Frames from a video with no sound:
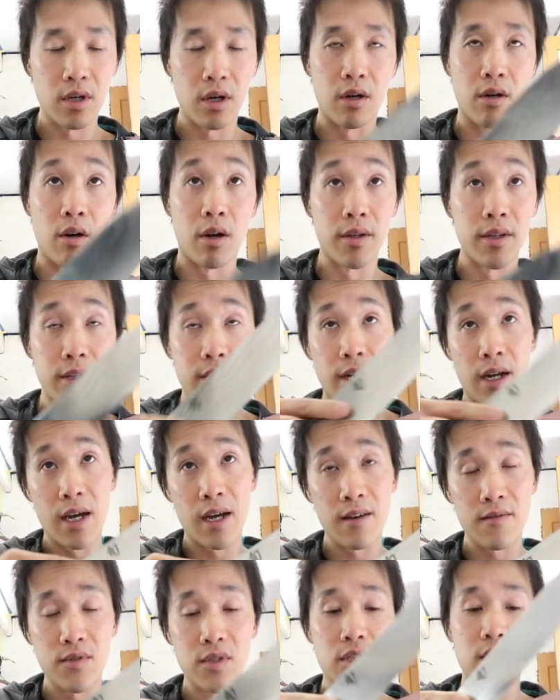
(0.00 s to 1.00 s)
or on the
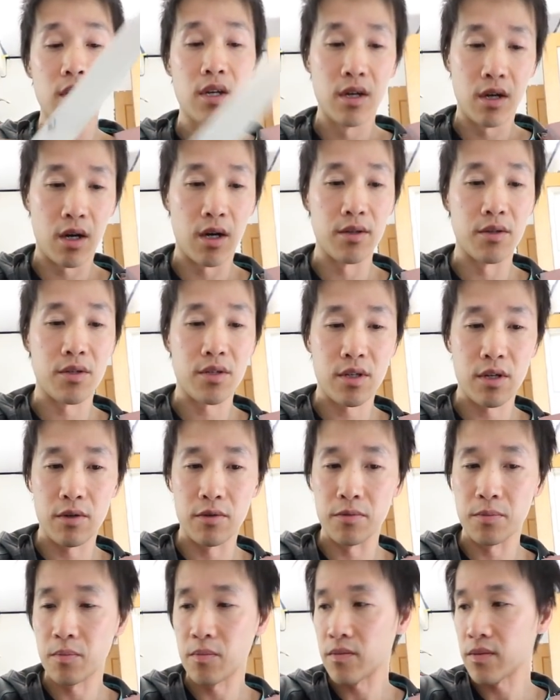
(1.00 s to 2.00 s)
knives on the
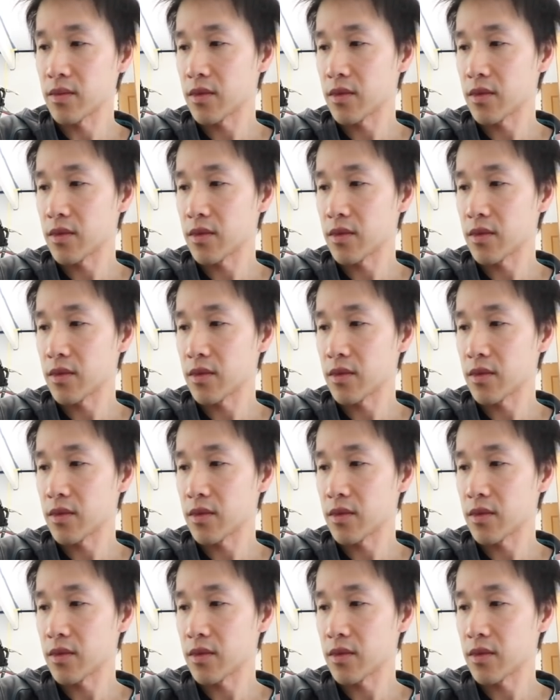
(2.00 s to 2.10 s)
stone.